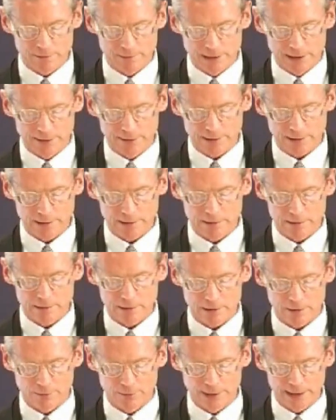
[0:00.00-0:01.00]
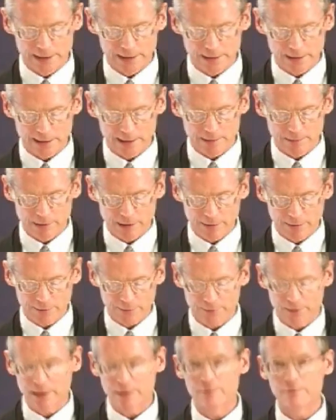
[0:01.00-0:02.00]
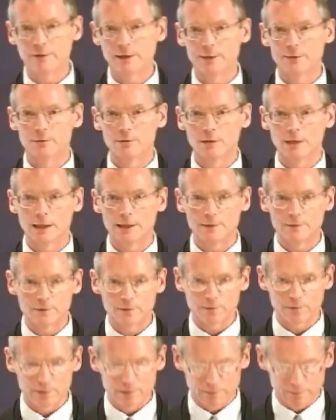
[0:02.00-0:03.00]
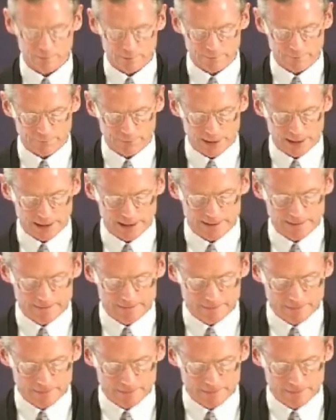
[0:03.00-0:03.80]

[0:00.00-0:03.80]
in America are regulated by three federal agencies, the Fed,